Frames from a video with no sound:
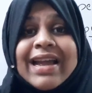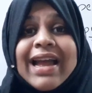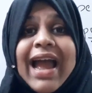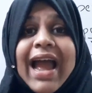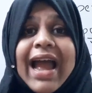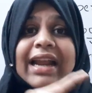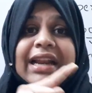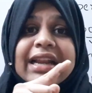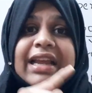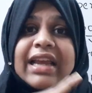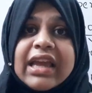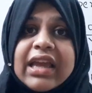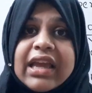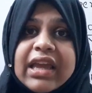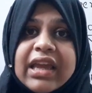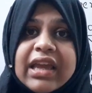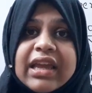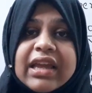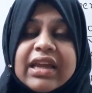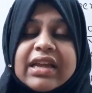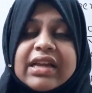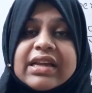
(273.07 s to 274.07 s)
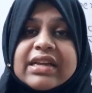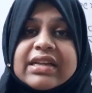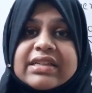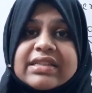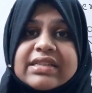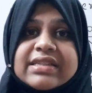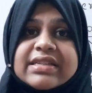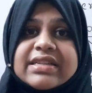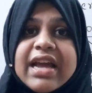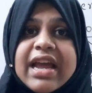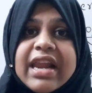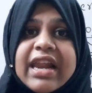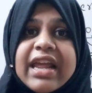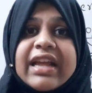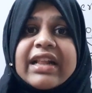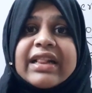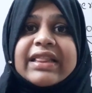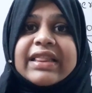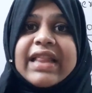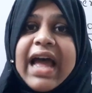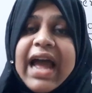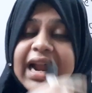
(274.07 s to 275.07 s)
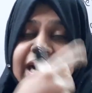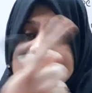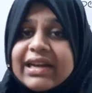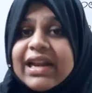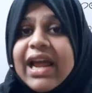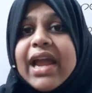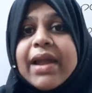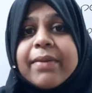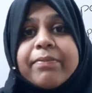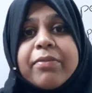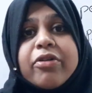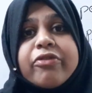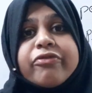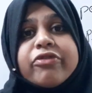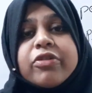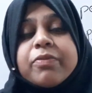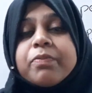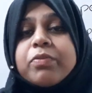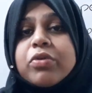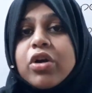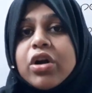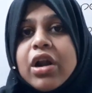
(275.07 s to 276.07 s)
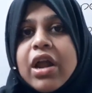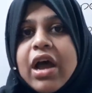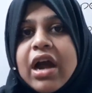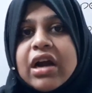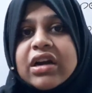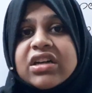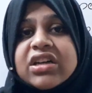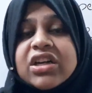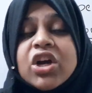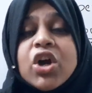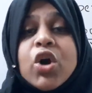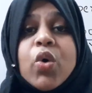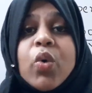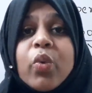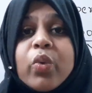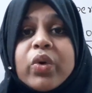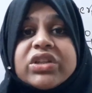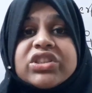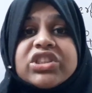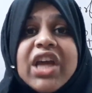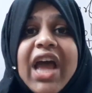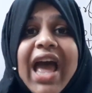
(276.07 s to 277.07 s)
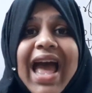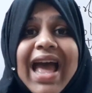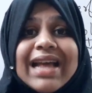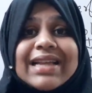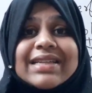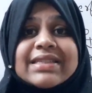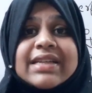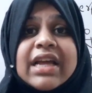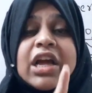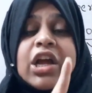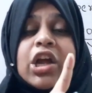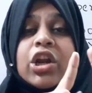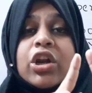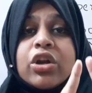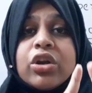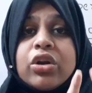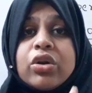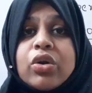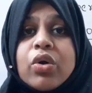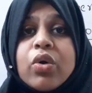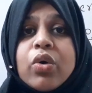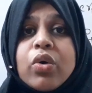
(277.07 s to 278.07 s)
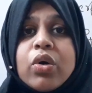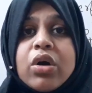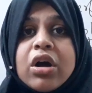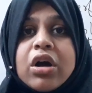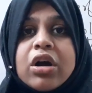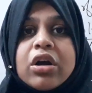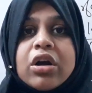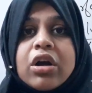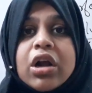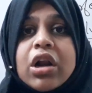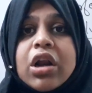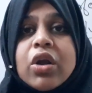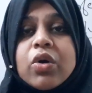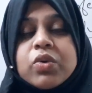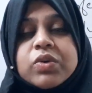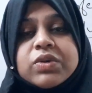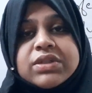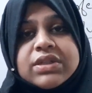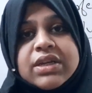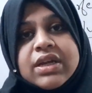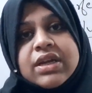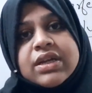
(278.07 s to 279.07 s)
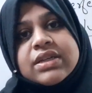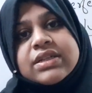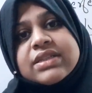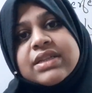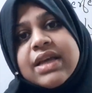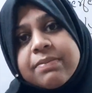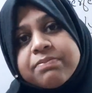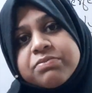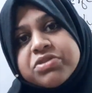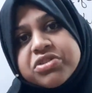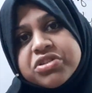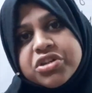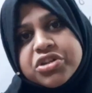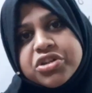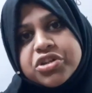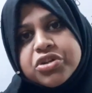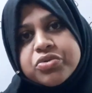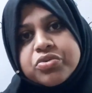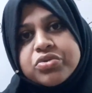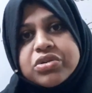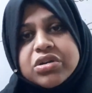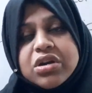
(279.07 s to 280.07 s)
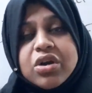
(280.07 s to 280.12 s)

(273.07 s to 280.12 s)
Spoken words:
and he is selling that type of a product which has no close substitute.